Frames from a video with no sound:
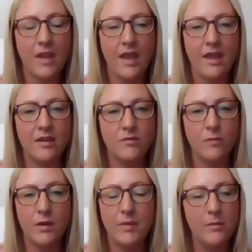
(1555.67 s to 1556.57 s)
and
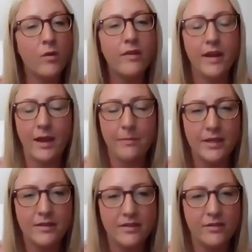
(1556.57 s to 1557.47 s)
we'd be more than
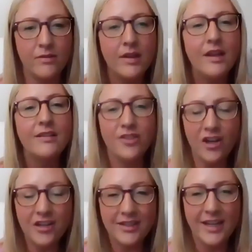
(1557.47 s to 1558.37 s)
happy to
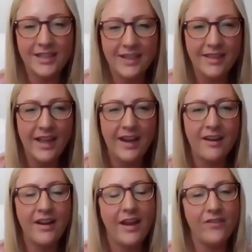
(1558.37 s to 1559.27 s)
start connecting
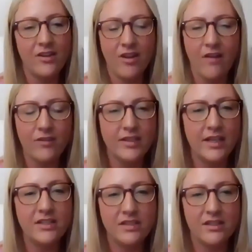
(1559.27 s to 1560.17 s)
there, having a
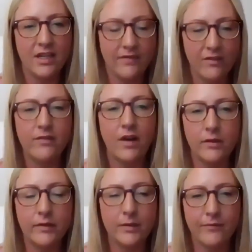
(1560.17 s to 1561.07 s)
conversation, and even
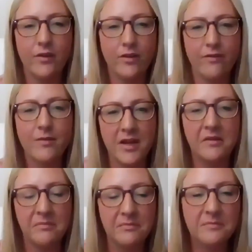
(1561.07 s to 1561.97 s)
following up further from there.